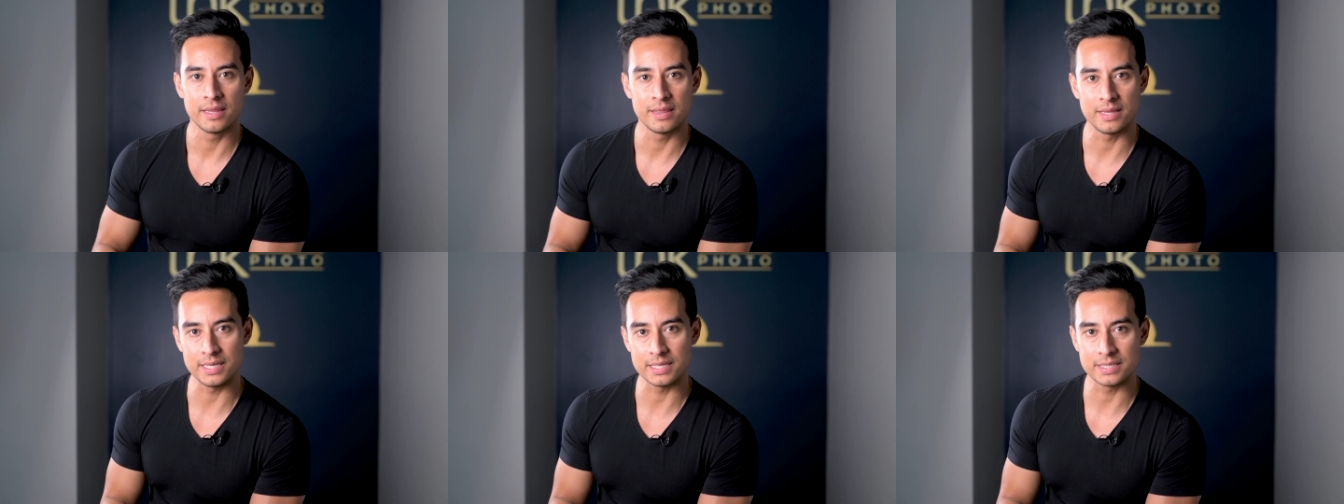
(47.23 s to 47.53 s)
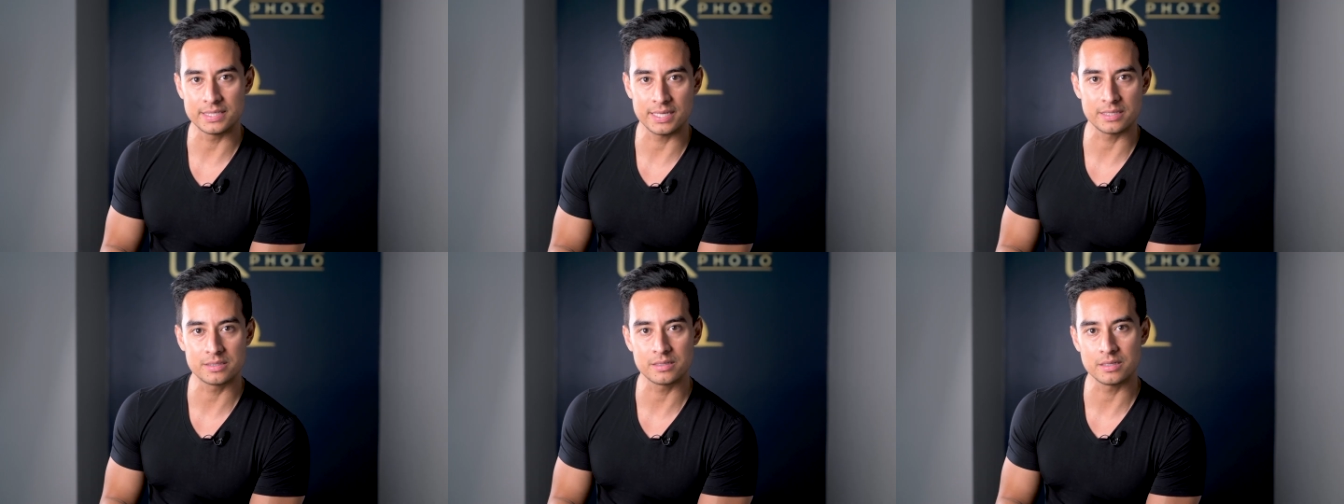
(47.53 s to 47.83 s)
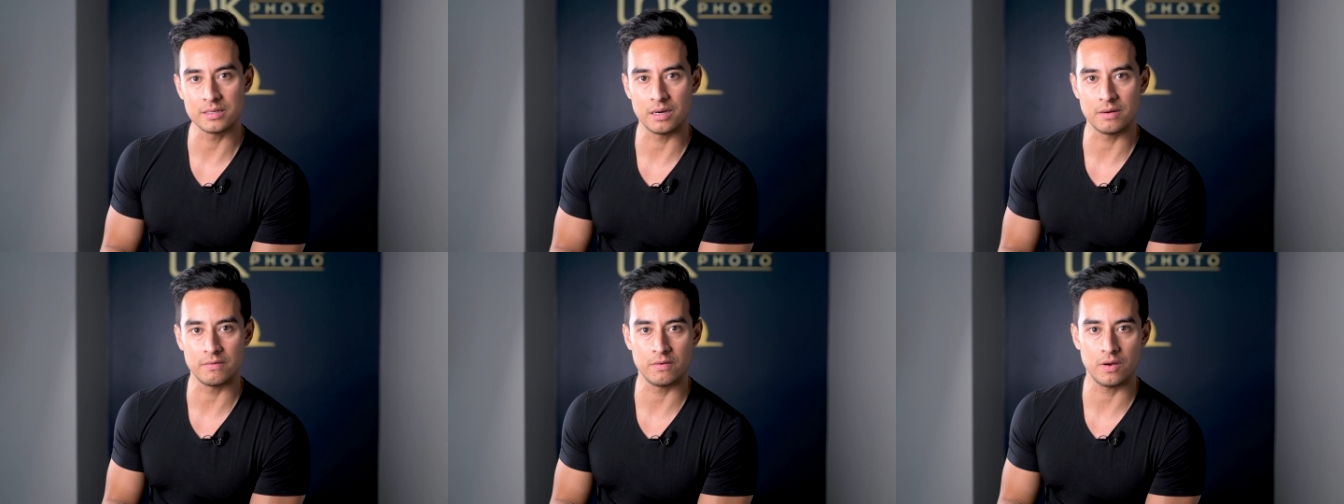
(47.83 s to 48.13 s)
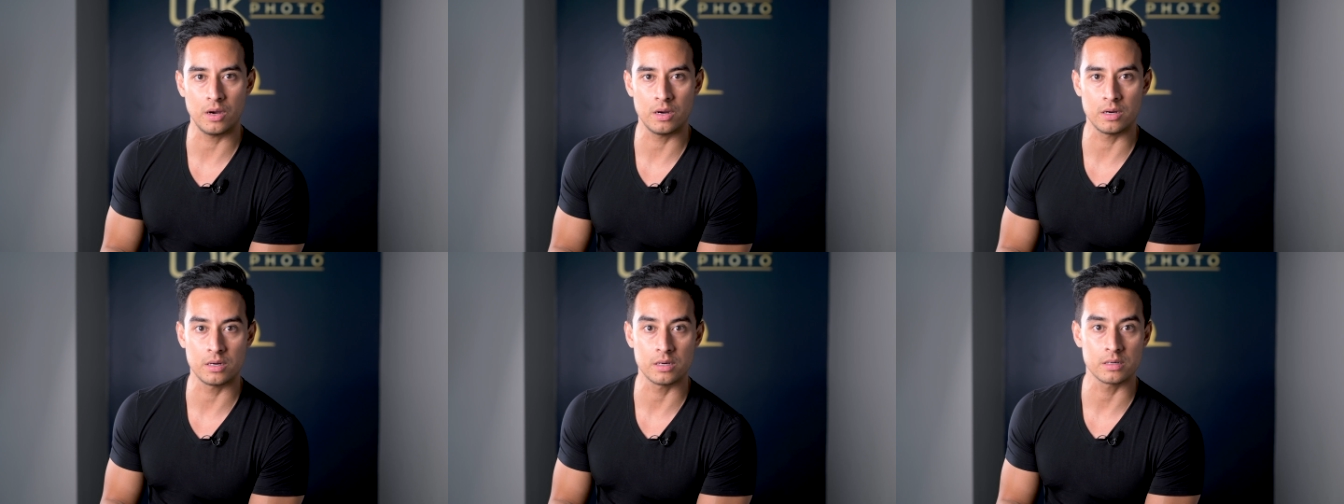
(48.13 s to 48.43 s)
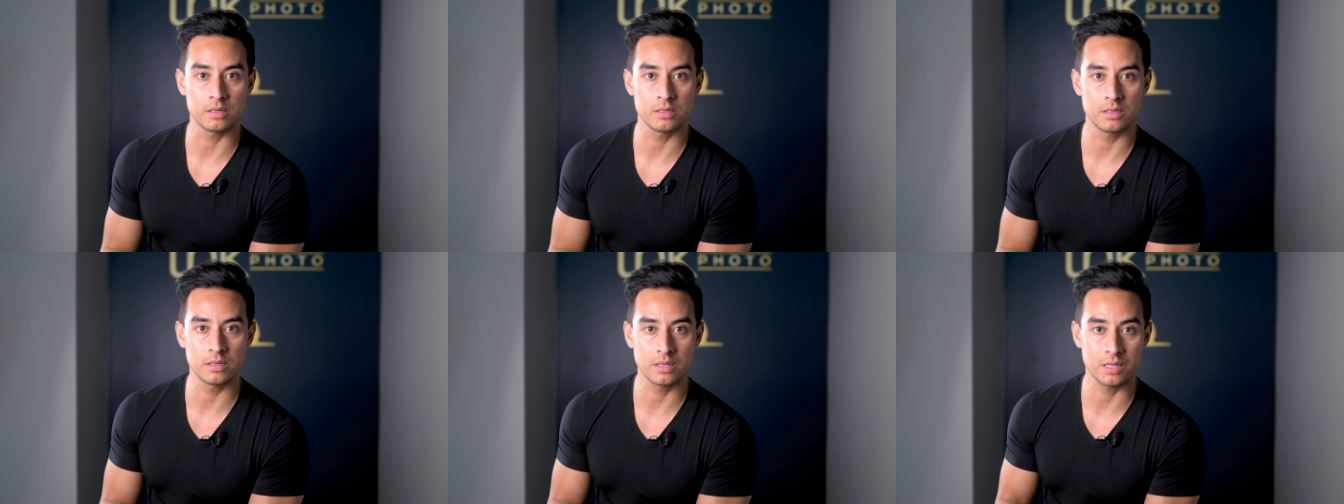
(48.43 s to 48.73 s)
the attention of
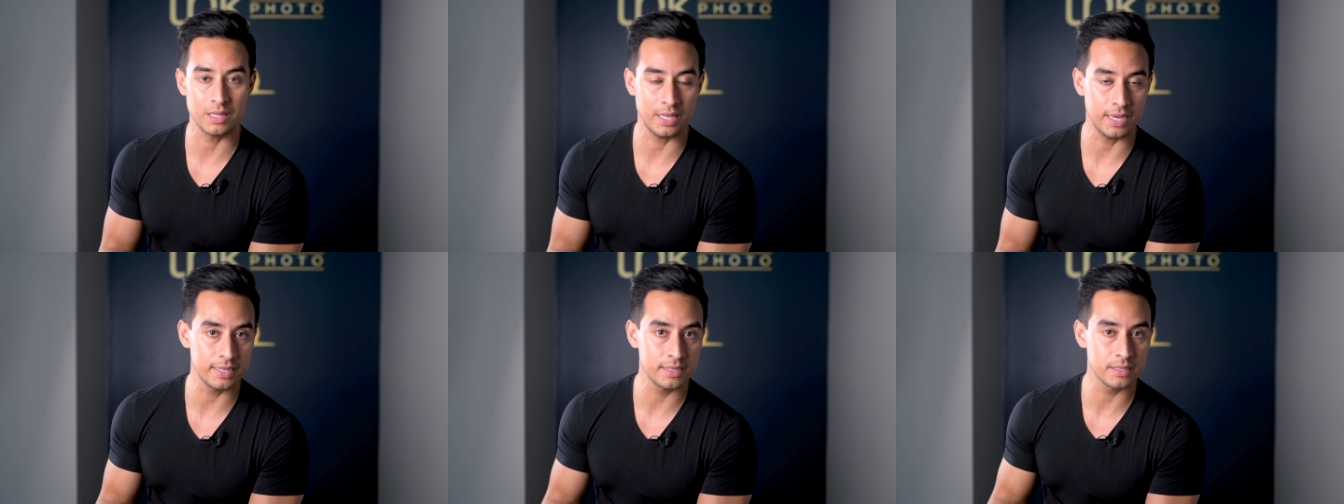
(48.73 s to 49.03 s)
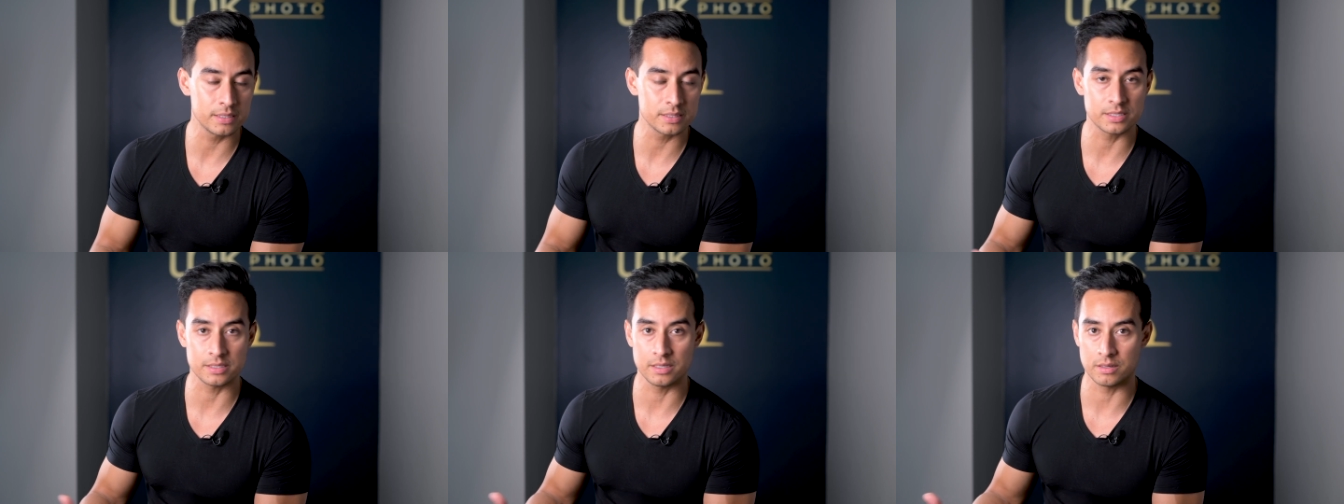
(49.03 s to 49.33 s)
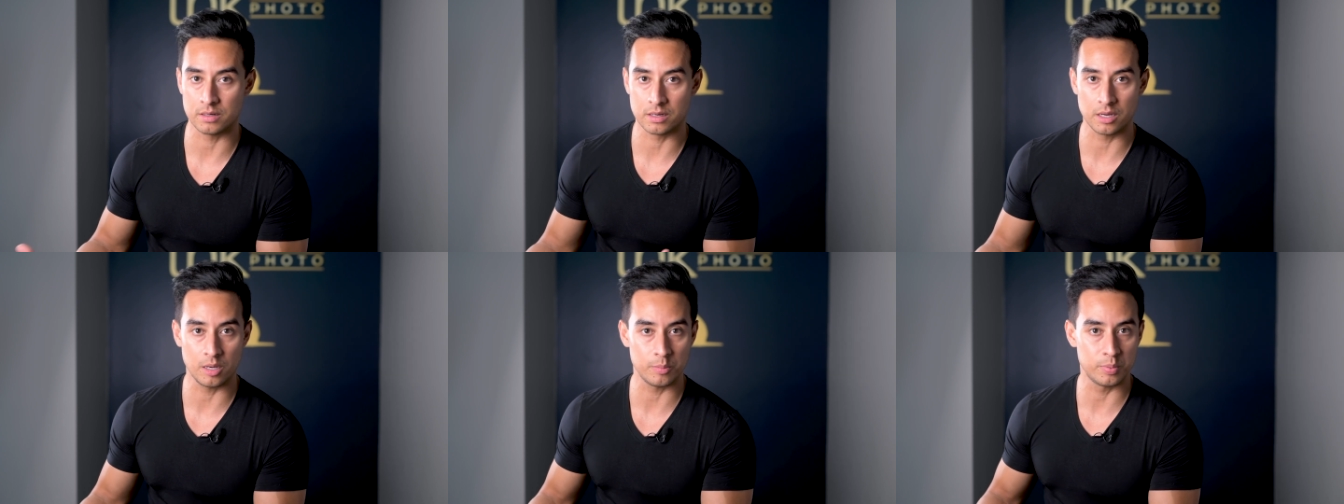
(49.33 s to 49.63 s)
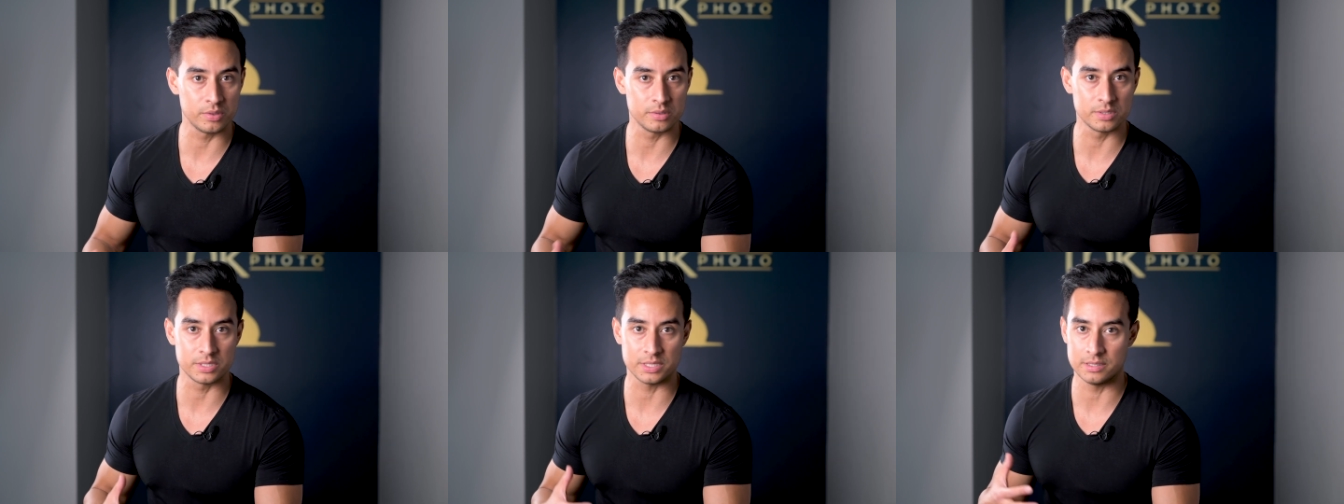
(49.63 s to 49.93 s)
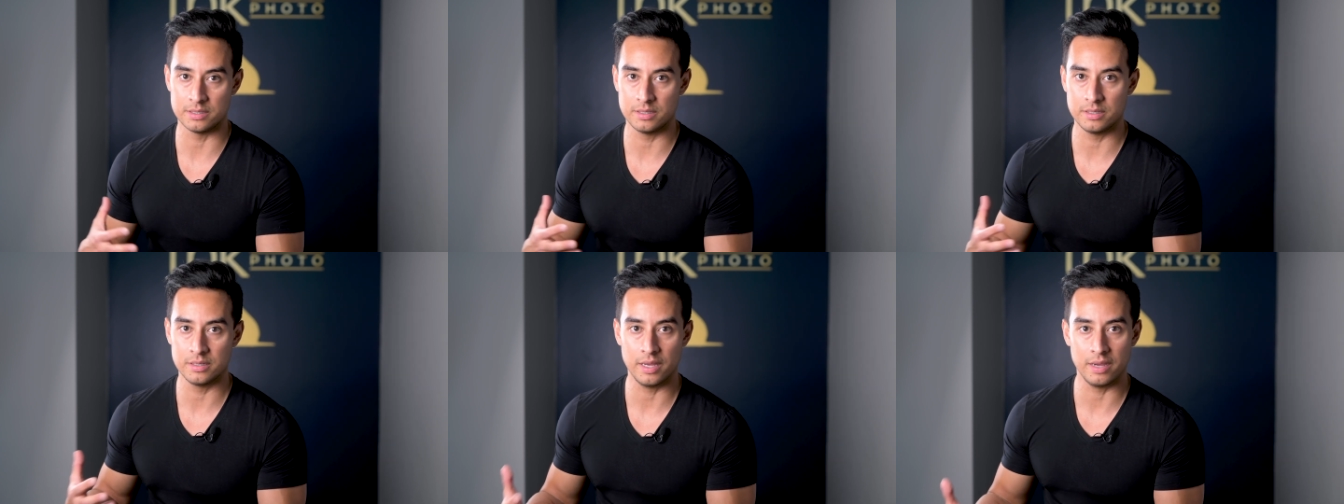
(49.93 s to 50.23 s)
our clients and our couples
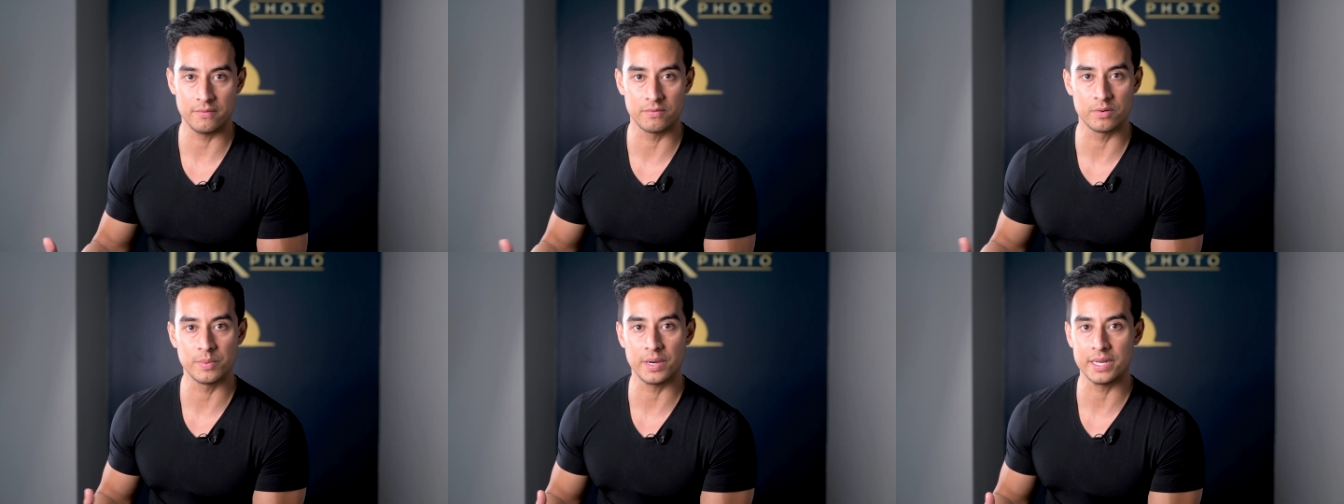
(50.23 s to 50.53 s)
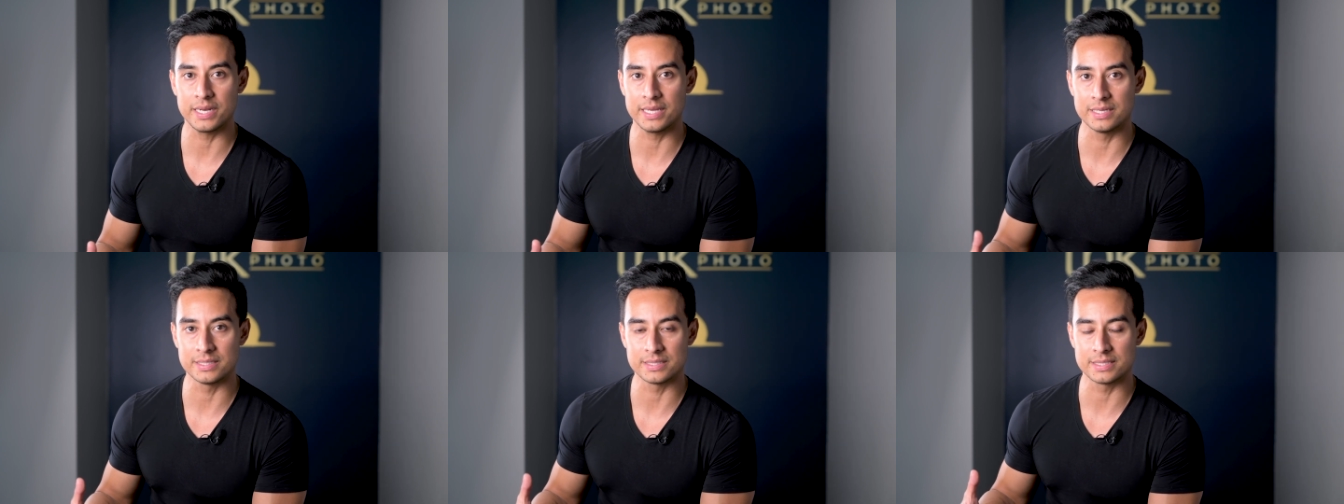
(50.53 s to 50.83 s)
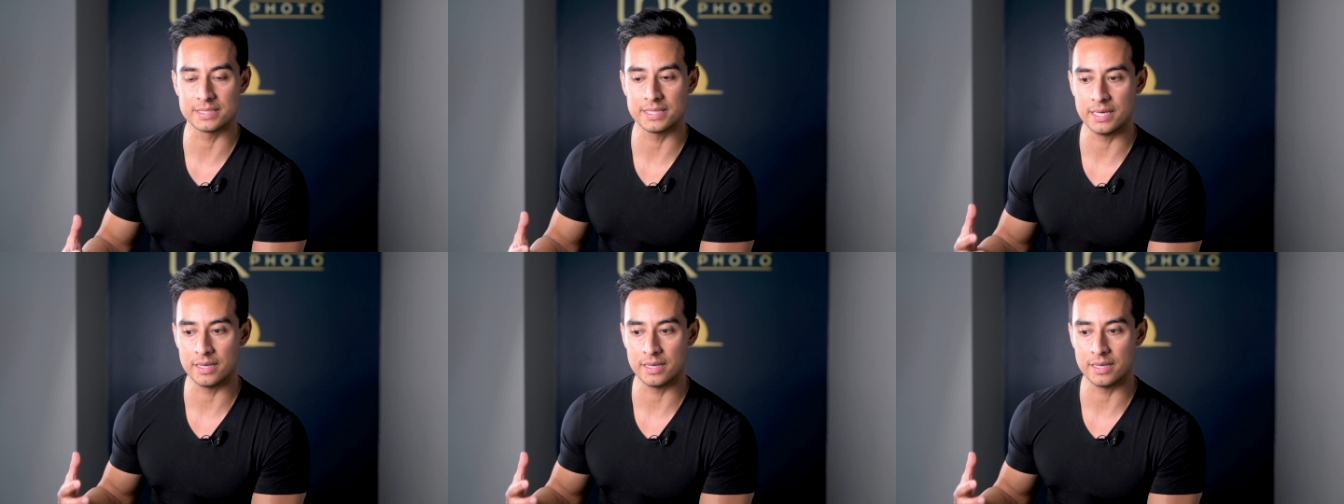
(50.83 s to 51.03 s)
and everybody is